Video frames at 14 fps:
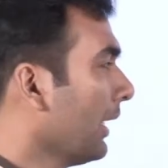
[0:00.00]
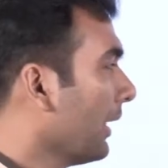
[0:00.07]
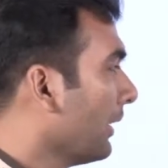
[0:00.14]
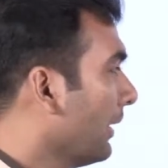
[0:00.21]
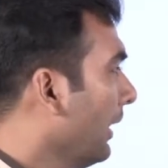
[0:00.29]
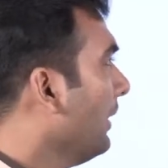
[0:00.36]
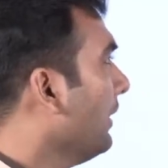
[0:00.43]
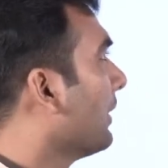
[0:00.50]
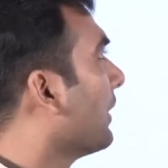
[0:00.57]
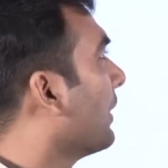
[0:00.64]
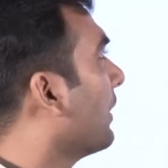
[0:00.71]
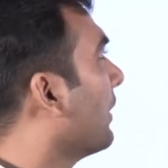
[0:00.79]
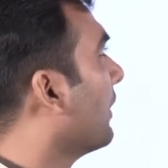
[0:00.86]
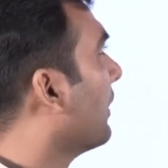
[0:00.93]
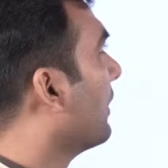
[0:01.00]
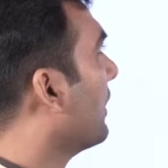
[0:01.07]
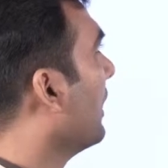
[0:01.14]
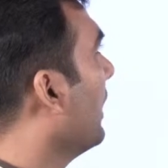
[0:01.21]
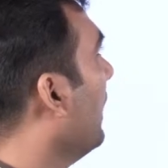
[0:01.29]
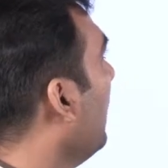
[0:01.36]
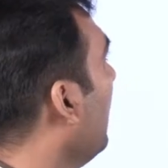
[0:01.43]
Then
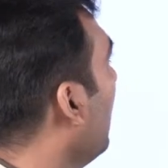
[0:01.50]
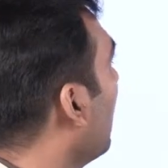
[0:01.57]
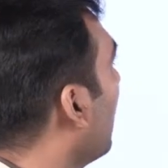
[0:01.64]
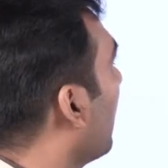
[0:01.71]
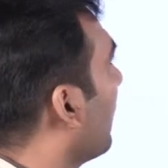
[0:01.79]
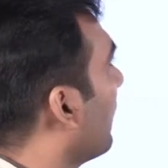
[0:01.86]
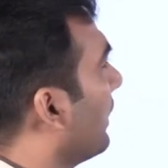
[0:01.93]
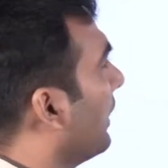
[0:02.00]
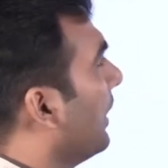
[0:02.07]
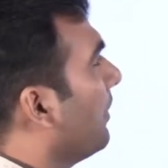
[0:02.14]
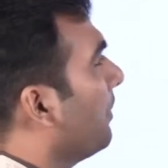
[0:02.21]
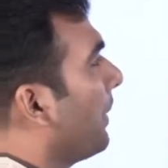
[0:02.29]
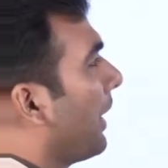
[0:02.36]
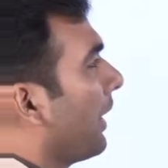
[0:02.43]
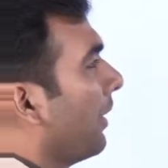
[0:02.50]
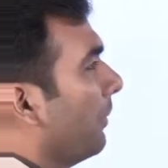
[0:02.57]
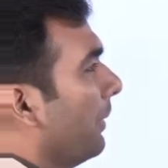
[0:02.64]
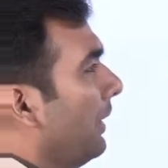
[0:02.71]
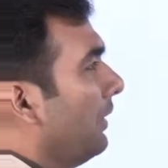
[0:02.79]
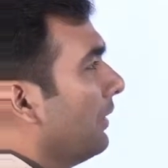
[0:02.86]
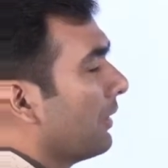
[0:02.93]
their
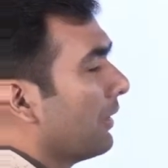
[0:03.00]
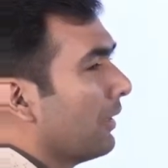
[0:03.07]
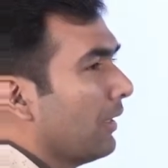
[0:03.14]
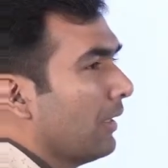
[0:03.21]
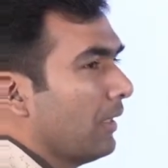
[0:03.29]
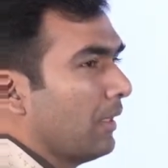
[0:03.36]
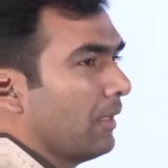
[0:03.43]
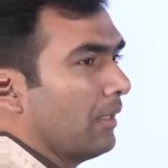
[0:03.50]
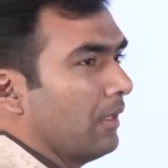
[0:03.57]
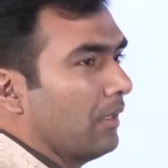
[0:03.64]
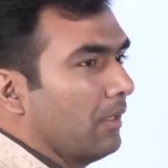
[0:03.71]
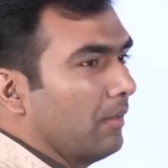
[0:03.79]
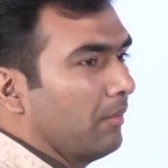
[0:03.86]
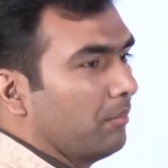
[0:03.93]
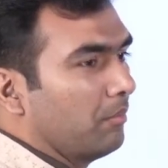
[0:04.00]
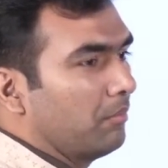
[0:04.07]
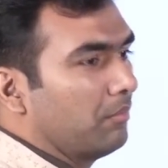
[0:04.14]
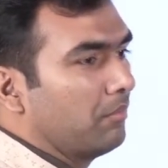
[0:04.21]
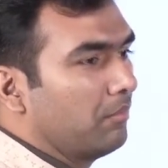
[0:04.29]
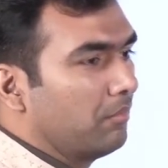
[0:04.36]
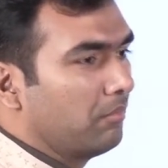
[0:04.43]
parliament, uh,
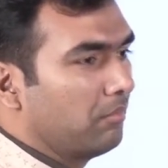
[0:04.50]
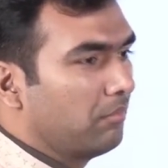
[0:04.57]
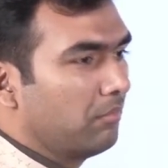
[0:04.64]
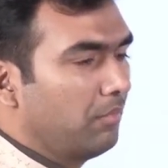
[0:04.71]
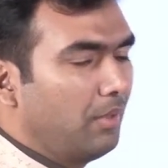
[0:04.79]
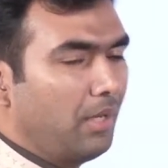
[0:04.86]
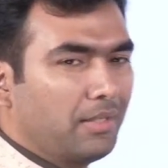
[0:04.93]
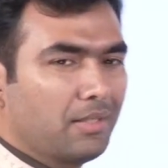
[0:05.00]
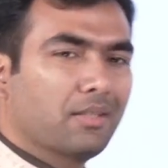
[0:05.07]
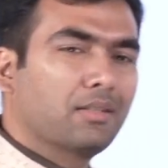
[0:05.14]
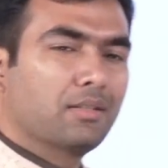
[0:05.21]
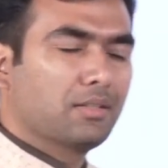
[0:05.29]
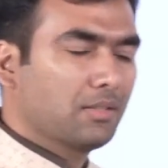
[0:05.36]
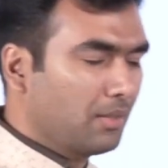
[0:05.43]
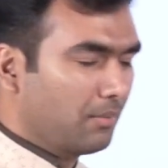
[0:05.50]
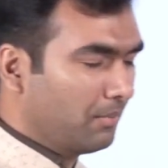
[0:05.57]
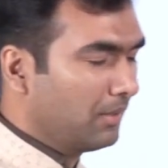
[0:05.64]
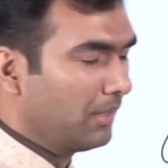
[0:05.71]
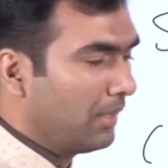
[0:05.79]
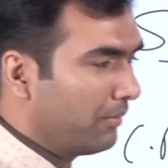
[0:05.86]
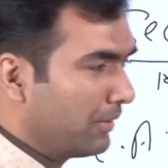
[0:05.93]
like this is
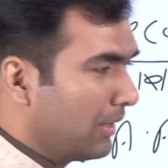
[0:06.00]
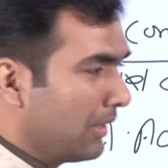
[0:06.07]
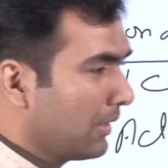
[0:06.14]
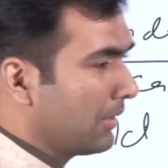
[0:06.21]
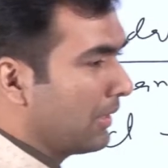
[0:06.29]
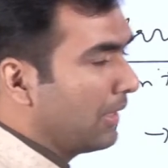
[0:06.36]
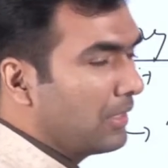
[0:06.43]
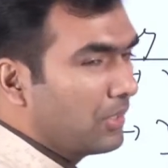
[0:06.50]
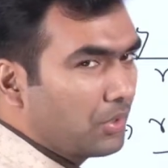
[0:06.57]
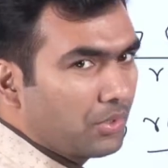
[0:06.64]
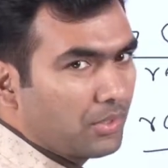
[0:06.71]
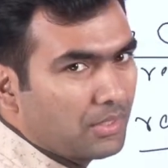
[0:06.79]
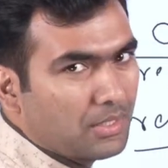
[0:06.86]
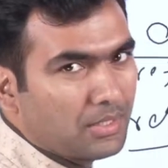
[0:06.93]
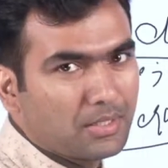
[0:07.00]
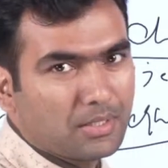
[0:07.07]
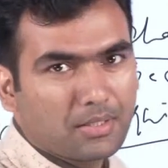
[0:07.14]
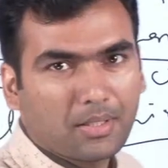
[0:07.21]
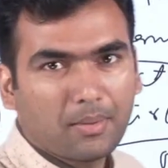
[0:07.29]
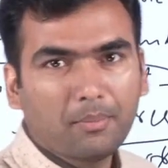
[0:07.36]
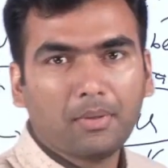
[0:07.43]
something that we shall study in judicial
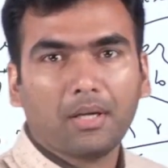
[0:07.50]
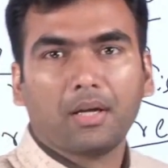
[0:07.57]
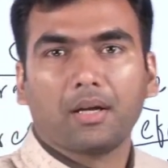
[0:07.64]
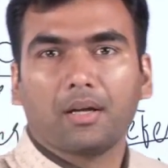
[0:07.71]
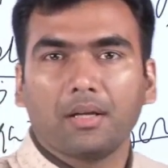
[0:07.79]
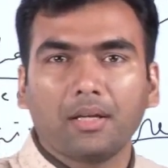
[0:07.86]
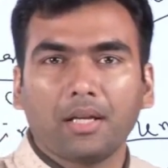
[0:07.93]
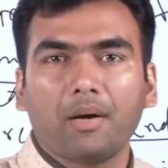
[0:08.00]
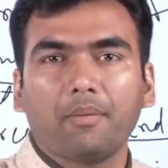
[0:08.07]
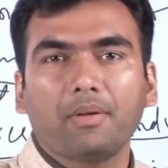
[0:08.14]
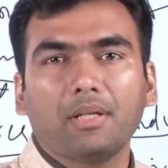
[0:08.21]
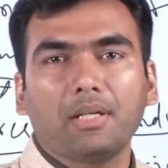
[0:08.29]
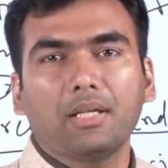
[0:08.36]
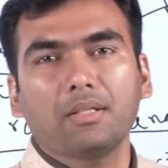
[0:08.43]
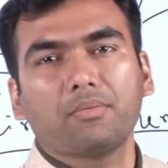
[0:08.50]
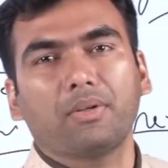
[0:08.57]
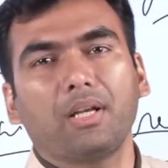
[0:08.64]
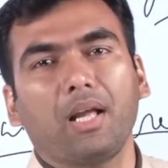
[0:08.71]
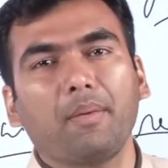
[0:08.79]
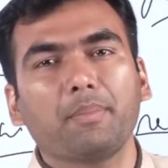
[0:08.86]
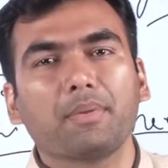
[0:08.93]
system. In our case, what
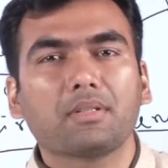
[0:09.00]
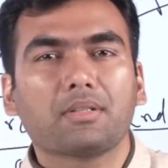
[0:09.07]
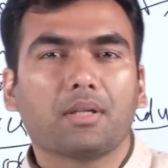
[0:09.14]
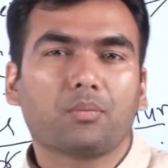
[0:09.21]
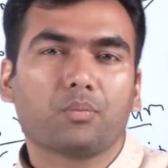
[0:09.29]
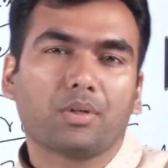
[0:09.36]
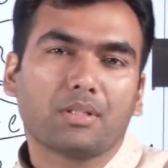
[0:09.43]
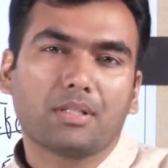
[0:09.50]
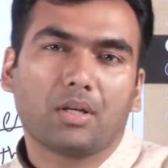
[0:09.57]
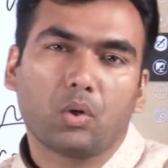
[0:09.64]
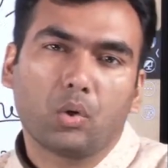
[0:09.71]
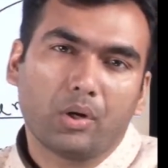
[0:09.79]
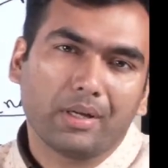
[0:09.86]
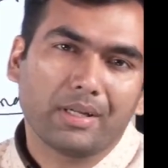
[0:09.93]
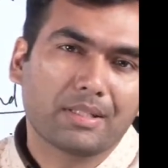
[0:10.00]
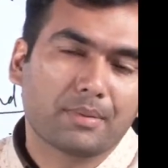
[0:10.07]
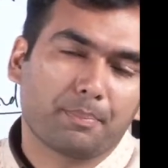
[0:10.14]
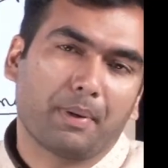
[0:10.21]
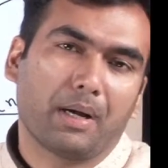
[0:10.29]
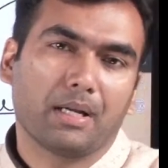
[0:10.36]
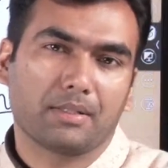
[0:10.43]
happens that once a law is
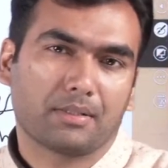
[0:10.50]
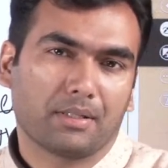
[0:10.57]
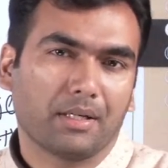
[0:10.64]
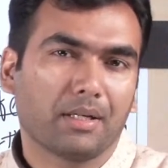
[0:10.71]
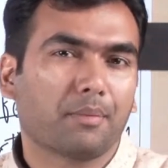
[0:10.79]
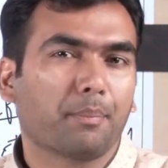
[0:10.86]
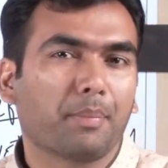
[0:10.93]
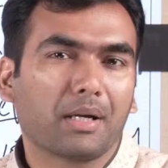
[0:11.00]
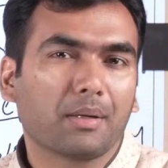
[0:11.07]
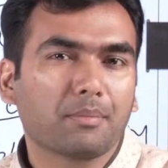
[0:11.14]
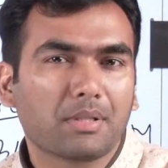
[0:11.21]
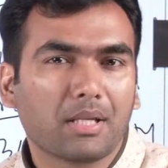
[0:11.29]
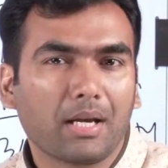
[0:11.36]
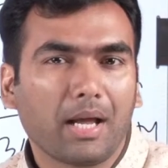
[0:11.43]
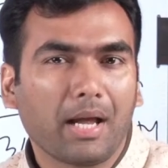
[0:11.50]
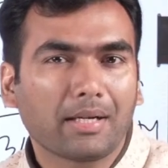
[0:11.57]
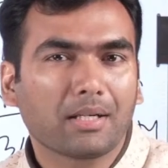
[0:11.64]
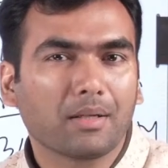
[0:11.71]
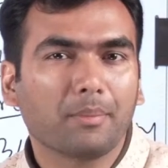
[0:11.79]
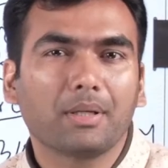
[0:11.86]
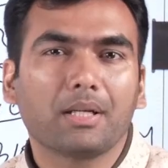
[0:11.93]
passed, it becomes an
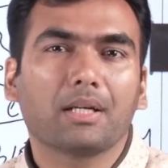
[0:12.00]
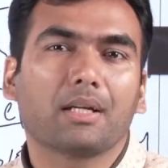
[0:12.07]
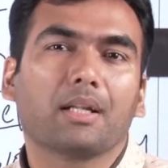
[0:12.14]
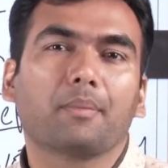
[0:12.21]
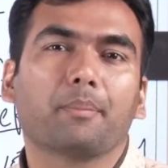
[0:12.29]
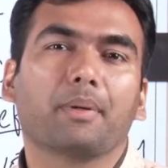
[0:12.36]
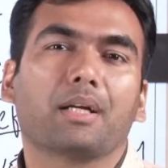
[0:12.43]
act immediately and